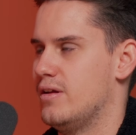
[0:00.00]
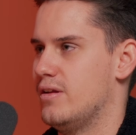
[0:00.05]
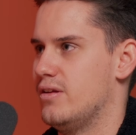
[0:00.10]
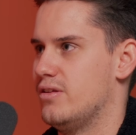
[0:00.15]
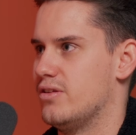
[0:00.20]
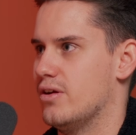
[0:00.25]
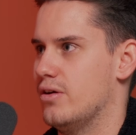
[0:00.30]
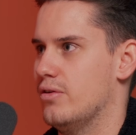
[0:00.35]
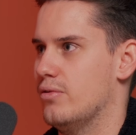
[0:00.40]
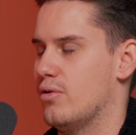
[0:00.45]

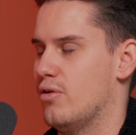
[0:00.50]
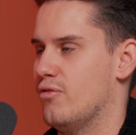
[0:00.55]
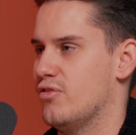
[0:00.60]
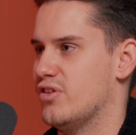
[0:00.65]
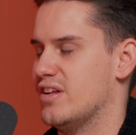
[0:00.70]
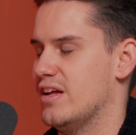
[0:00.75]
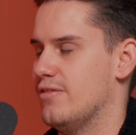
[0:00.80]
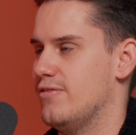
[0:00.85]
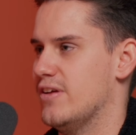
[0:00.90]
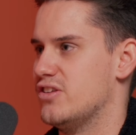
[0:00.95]
So
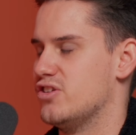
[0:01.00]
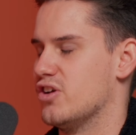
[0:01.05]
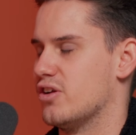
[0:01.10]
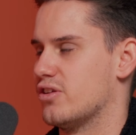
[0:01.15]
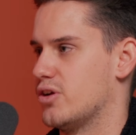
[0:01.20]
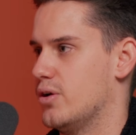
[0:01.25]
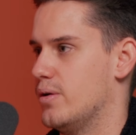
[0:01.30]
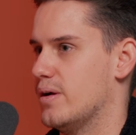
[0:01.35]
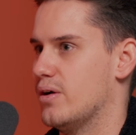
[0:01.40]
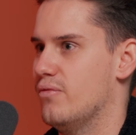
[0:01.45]
obviously, if it's
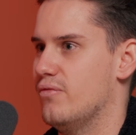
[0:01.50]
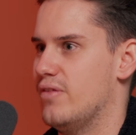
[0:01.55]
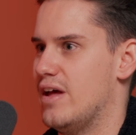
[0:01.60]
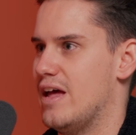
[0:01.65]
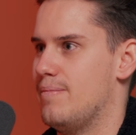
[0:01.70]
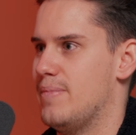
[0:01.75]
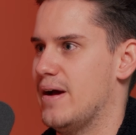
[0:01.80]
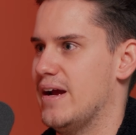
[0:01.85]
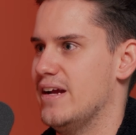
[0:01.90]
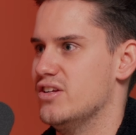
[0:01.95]
just going on
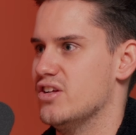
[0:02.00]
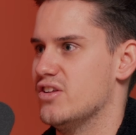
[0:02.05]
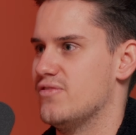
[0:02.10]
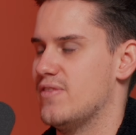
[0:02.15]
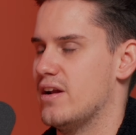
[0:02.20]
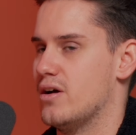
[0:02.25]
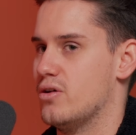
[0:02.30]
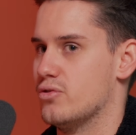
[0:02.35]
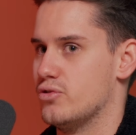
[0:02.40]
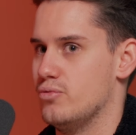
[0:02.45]
their pages,
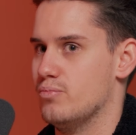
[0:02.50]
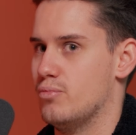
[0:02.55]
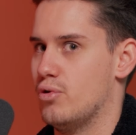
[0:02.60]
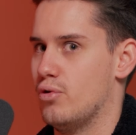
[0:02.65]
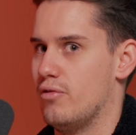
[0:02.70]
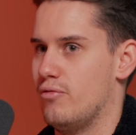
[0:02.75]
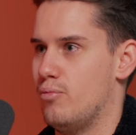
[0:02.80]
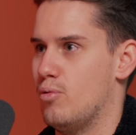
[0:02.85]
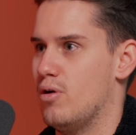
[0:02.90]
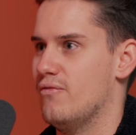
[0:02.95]
then I'll do
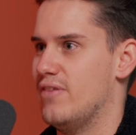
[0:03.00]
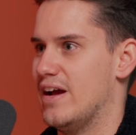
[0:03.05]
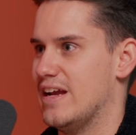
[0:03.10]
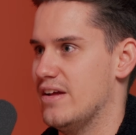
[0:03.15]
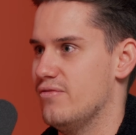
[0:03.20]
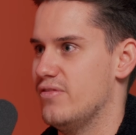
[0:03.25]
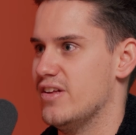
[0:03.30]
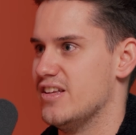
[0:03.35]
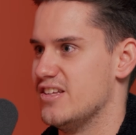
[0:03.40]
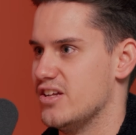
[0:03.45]
more of what they
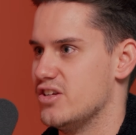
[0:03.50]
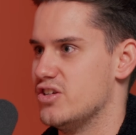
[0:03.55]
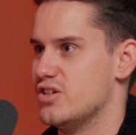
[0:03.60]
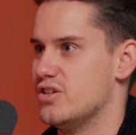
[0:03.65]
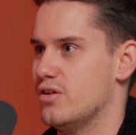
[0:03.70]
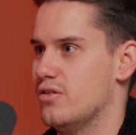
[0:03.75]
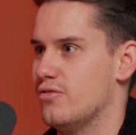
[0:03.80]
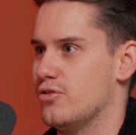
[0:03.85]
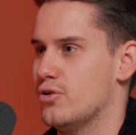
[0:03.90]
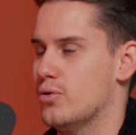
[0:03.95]

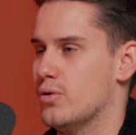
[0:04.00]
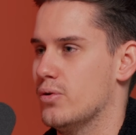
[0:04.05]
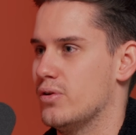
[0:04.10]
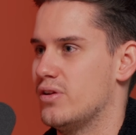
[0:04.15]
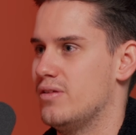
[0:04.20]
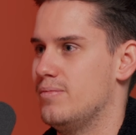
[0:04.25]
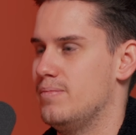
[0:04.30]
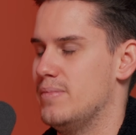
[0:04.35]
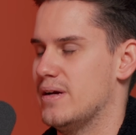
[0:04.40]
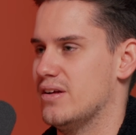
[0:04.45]
envisage, of
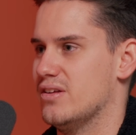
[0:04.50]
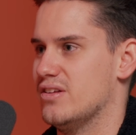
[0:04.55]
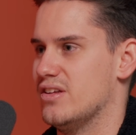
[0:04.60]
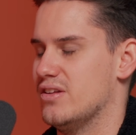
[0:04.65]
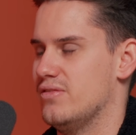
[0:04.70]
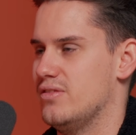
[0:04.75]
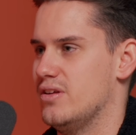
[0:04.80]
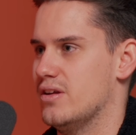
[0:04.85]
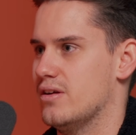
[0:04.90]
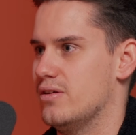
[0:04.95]
course, because
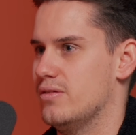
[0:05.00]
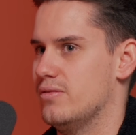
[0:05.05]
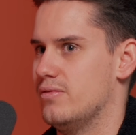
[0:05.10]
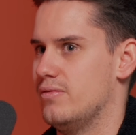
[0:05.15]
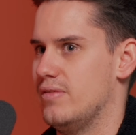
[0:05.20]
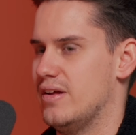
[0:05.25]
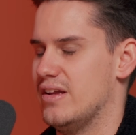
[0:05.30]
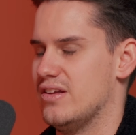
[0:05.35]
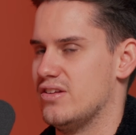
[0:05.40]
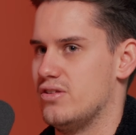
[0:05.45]

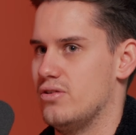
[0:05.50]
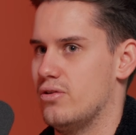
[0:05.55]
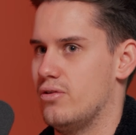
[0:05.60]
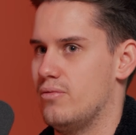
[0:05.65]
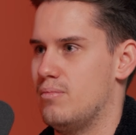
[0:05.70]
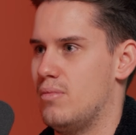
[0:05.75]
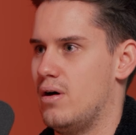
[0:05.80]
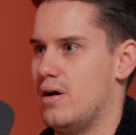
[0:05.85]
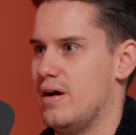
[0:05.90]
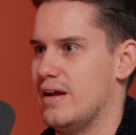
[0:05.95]
it's not
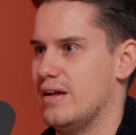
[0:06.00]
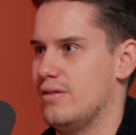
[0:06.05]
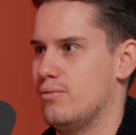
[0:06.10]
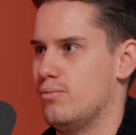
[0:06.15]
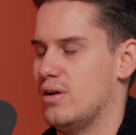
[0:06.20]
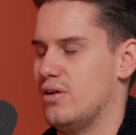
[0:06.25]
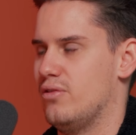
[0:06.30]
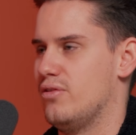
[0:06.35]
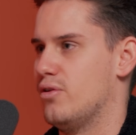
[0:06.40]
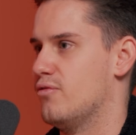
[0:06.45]

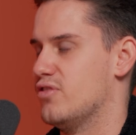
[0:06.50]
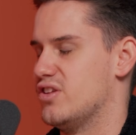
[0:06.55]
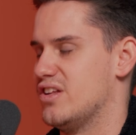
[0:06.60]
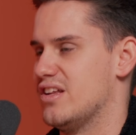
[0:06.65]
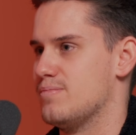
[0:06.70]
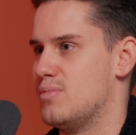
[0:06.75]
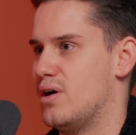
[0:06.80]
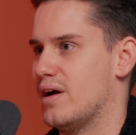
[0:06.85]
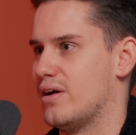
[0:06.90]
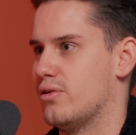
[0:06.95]
obviously
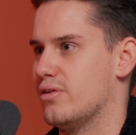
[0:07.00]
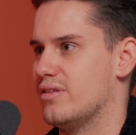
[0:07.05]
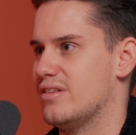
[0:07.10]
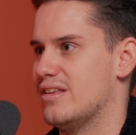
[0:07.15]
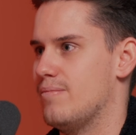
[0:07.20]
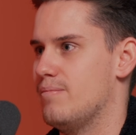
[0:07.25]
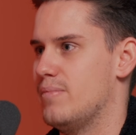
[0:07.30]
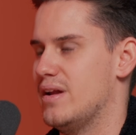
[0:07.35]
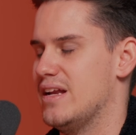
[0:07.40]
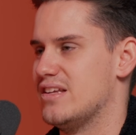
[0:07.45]
it's my
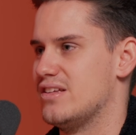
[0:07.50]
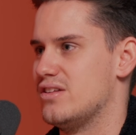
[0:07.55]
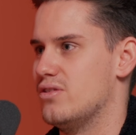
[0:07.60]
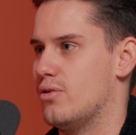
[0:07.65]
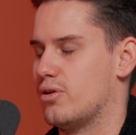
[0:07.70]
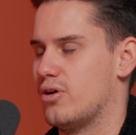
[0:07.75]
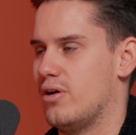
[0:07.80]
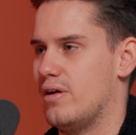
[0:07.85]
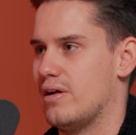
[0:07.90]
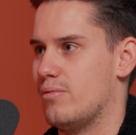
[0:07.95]
content, but it's
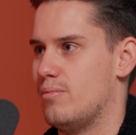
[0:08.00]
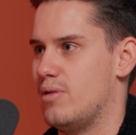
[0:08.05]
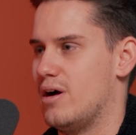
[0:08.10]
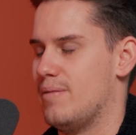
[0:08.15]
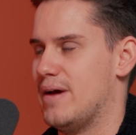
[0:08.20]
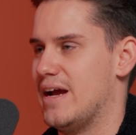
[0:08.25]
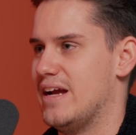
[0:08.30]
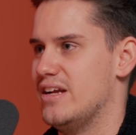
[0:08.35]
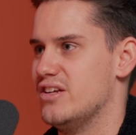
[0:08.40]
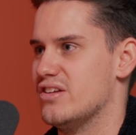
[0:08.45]
not going on my
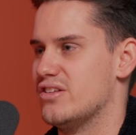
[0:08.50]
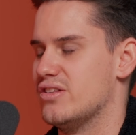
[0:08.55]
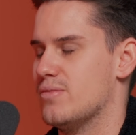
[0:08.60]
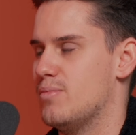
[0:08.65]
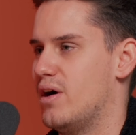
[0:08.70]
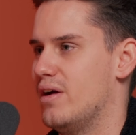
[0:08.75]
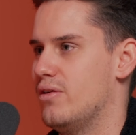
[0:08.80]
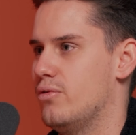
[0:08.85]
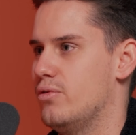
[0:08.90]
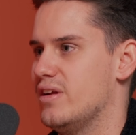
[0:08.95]
pages to
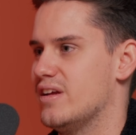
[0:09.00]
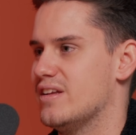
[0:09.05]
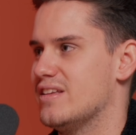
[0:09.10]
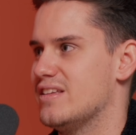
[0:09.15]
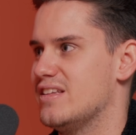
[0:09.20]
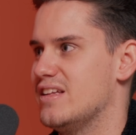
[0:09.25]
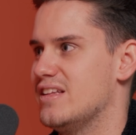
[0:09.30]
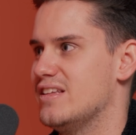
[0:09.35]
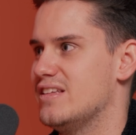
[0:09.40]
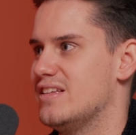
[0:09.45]
my
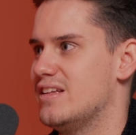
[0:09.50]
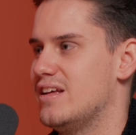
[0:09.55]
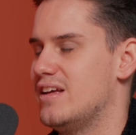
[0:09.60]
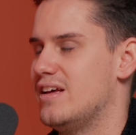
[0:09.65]
audiences.